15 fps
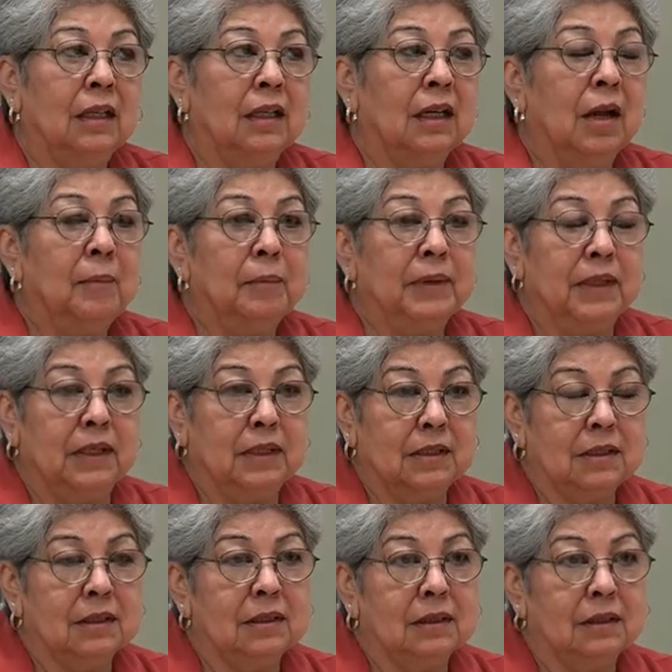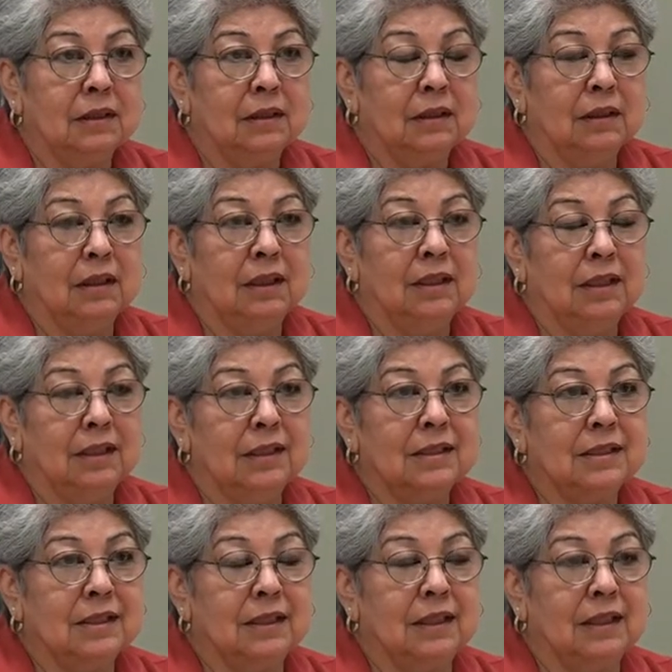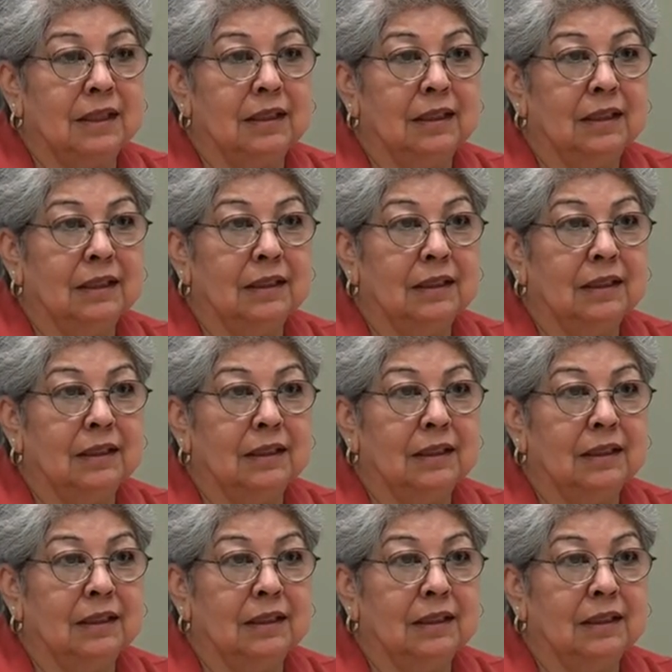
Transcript: companies in this city.